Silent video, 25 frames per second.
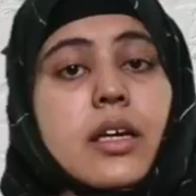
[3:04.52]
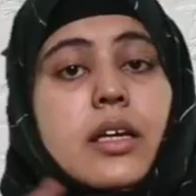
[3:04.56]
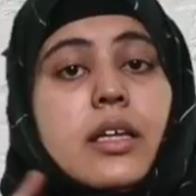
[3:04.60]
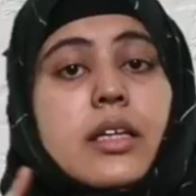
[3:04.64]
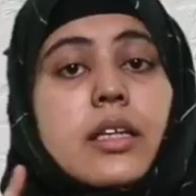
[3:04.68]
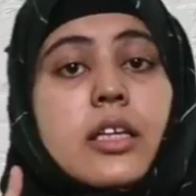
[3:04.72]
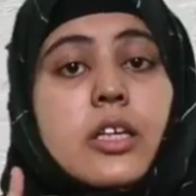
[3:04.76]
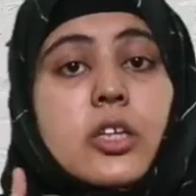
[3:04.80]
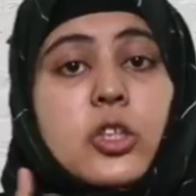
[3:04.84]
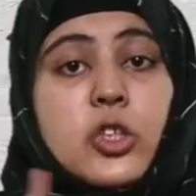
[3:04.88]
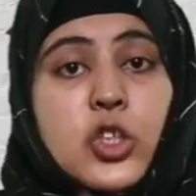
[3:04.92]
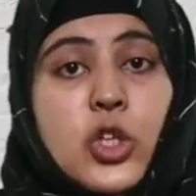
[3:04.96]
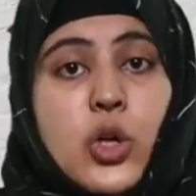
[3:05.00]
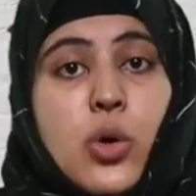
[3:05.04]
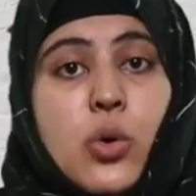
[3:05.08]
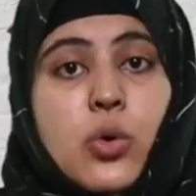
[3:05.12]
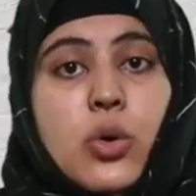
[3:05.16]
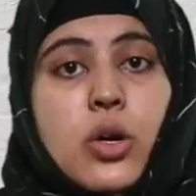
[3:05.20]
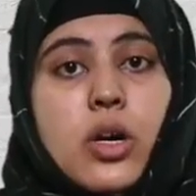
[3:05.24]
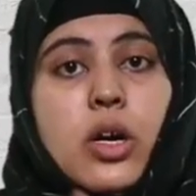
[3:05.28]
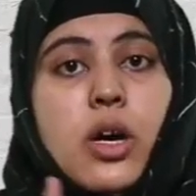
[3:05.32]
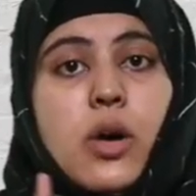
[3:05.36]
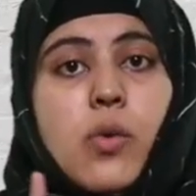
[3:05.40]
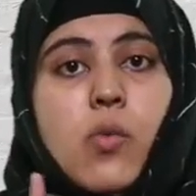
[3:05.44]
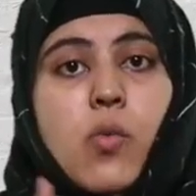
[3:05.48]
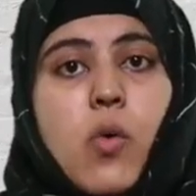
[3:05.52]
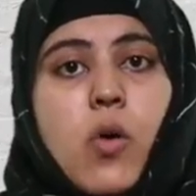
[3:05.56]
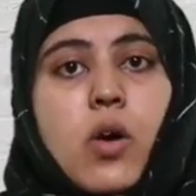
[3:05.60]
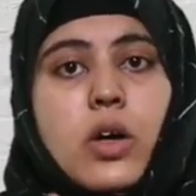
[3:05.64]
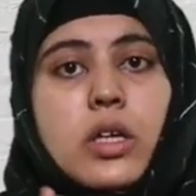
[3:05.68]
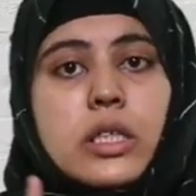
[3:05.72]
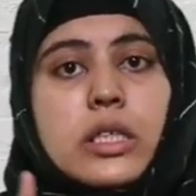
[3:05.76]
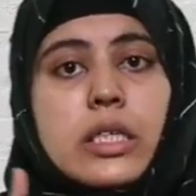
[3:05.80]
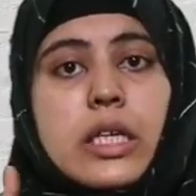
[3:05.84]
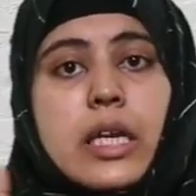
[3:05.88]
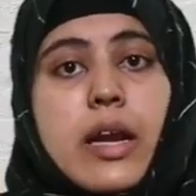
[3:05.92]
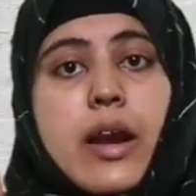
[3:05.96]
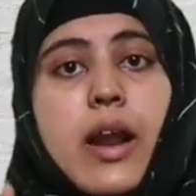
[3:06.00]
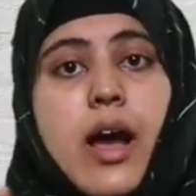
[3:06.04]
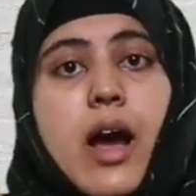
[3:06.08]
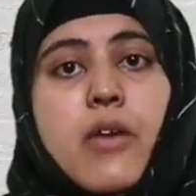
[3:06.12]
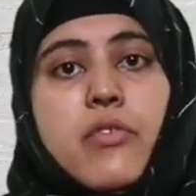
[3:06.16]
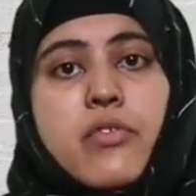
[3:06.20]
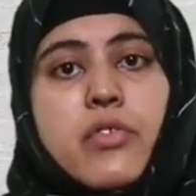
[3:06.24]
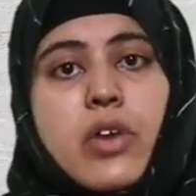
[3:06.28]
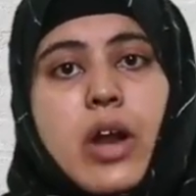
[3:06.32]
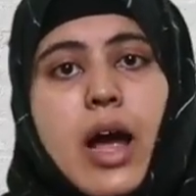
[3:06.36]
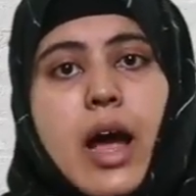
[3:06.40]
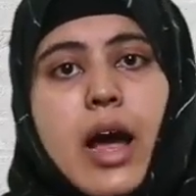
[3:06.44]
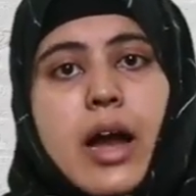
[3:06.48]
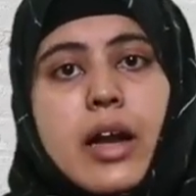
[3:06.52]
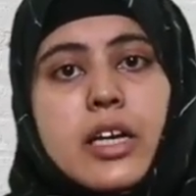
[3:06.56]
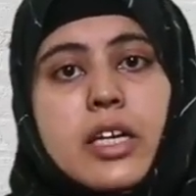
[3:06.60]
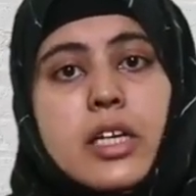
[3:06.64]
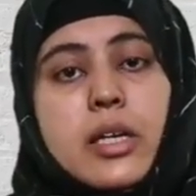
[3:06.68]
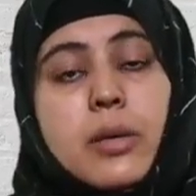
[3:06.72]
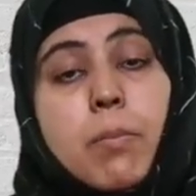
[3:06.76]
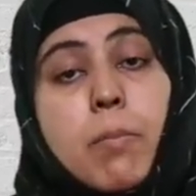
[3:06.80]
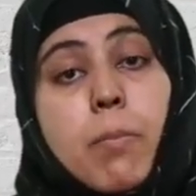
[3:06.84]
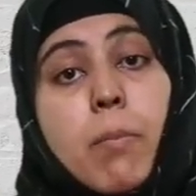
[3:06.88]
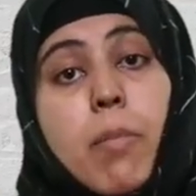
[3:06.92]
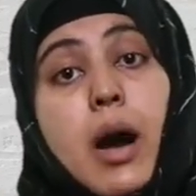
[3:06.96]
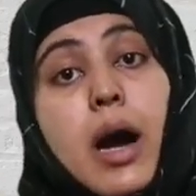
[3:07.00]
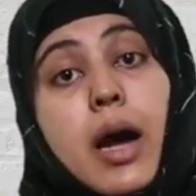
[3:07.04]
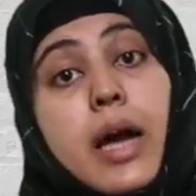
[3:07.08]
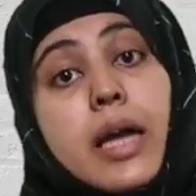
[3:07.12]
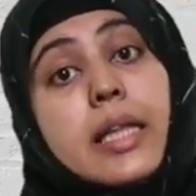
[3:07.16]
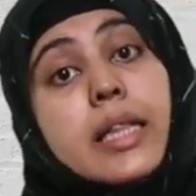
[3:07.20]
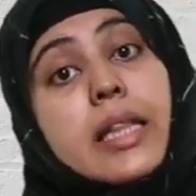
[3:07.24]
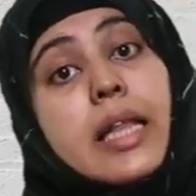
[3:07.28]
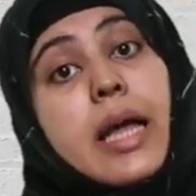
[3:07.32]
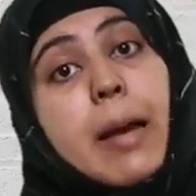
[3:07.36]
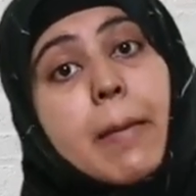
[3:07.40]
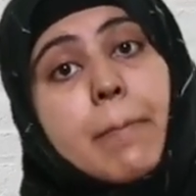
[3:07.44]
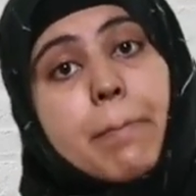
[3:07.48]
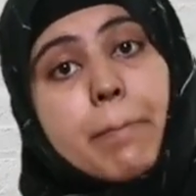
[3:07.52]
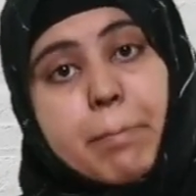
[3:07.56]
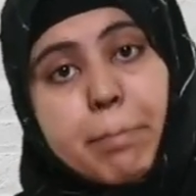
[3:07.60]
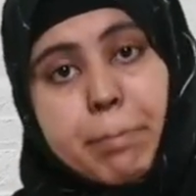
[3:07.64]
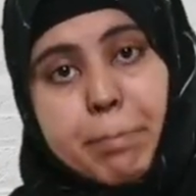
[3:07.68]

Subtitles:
the joker was laughed at by them.